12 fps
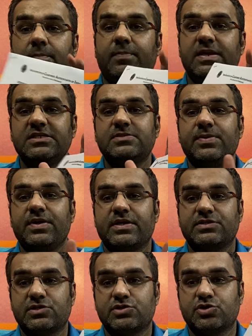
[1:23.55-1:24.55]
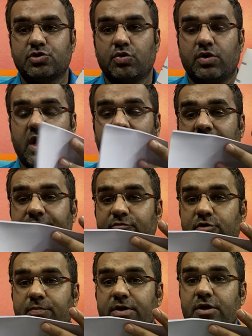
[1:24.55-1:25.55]
Please be rest assured, I
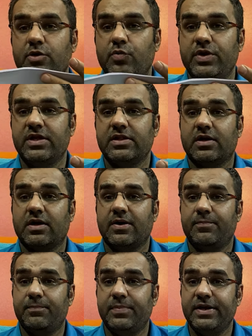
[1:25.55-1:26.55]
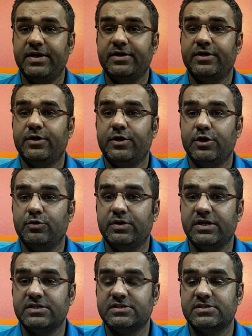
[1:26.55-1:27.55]
would be doing a complete due
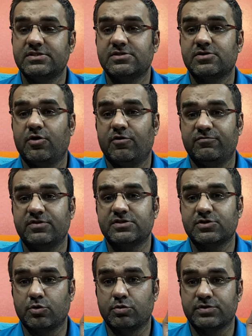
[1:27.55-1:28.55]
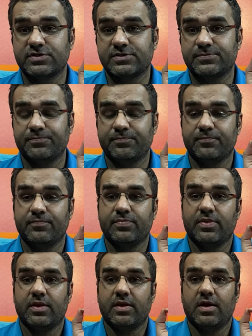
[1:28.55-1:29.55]
diligence of this course.
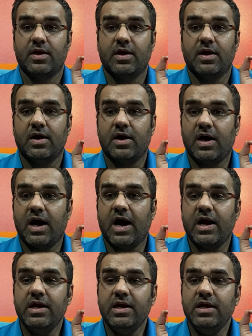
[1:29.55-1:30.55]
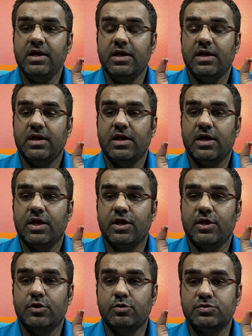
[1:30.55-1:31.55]
I
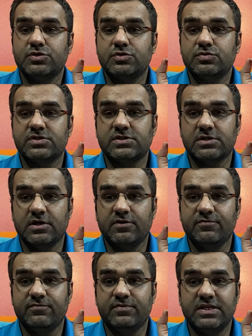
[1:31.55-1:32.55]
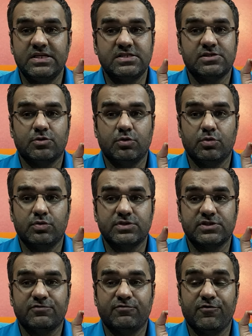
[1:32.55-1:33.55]
used to serve this
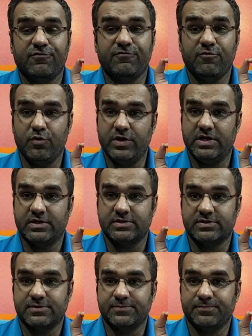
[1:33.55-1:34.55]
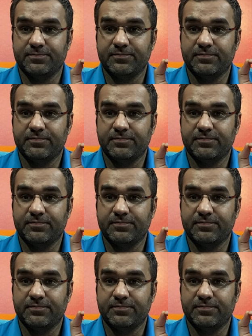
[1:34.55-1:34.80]
course for 4 years.